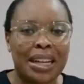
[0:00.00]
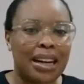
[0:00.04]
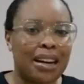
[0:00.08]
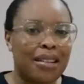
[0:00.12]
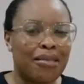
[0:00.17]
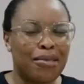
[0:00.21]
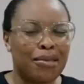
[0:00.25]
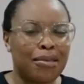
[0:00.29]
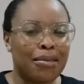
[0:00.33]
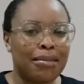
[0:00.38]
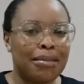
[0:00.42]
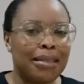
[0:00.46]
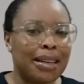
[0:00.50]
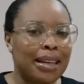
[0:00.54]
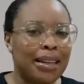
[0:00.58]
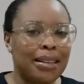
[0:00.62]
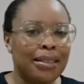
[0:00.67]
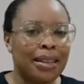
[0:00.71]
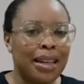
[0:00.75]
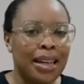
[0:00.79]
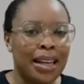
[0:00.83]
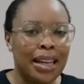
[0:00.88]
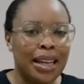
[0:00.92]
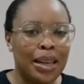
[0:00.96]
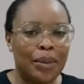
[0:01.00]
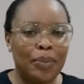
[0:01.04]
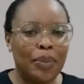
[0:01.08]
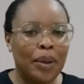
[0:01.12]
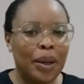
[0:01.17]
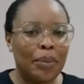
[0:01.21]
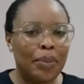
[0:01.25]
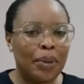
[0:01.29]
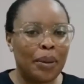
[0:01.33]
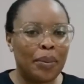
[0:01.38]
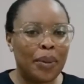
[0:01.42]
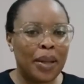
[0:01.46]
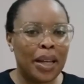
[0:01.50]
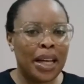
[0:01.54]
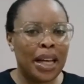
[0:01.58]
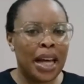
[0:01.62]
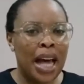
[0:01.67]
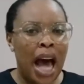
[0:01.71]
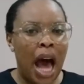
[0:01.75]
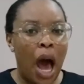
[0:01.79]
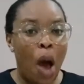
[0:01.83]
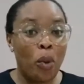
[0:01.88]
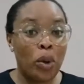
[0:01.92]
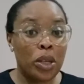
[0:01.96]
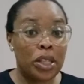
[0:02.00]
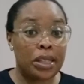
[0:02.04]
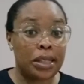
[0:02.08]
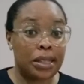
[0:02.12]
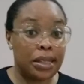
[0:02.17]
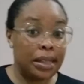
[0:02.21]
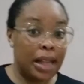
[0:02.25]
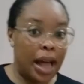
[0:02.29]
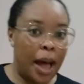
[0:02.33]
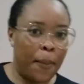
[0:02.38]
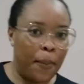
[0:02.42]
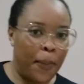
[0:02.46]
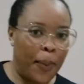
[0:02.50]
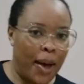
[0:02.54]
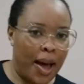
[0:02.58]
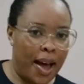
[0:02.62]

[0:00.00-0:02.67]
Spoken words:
Carolyn, he blah blah blah, I will slap